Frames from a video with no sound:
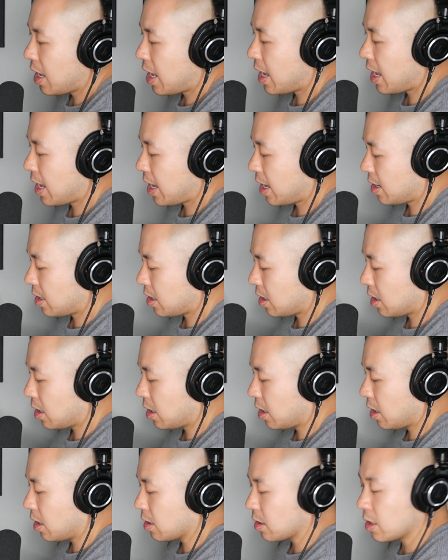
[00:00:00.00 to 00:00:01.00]
And
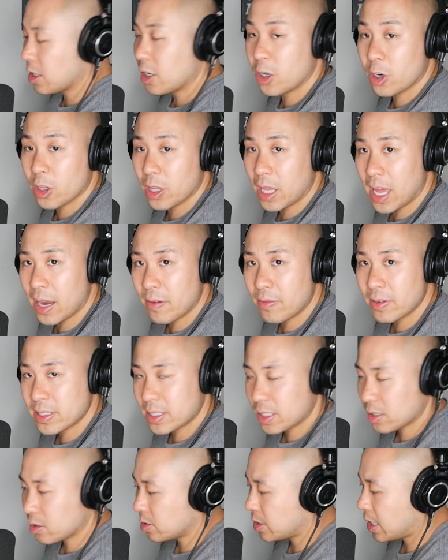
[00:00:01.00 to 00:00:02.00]
literally every
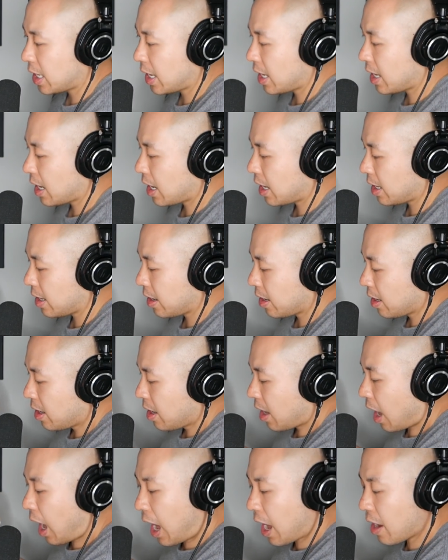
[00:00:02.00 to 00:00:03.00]
single day
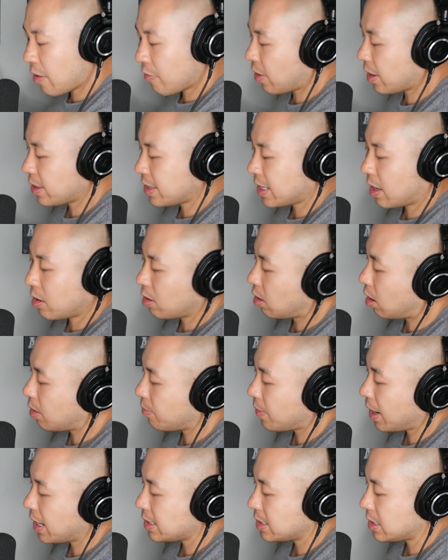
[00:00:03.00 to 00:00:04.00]
I write down all
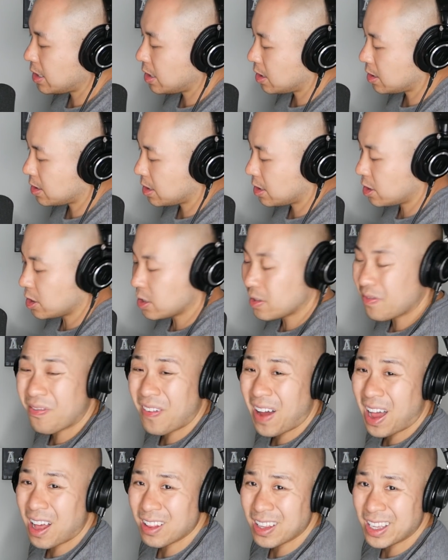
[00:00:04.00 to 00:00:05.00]
my ideas and just
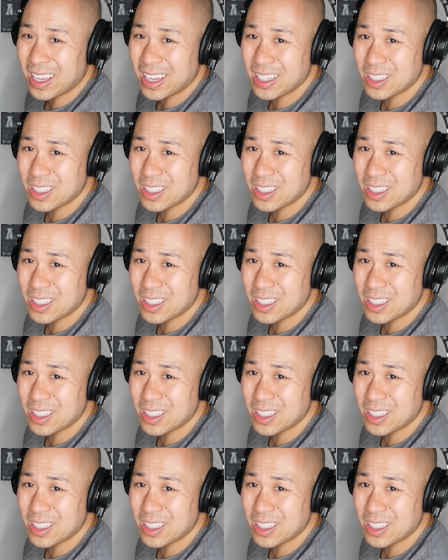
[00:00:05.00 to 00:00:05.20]
file it.